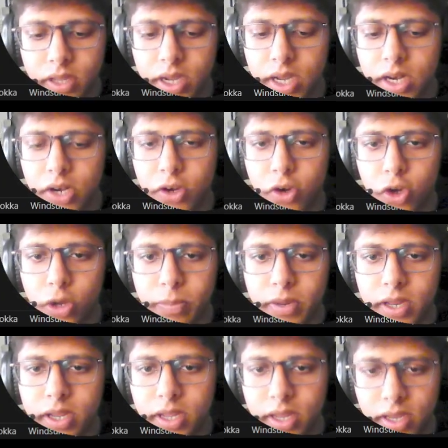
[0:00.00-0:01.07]
and our
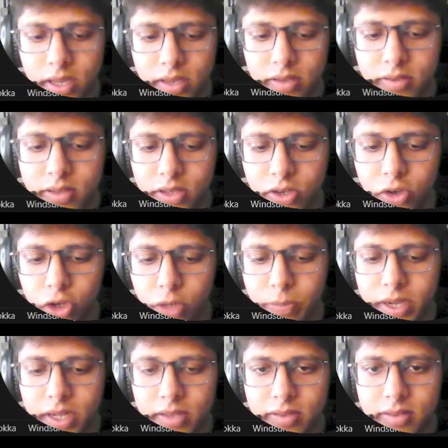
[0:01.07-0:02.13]
topic is the
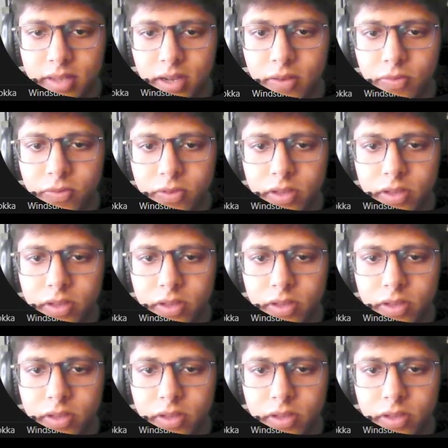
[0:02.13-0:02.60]
topic itself.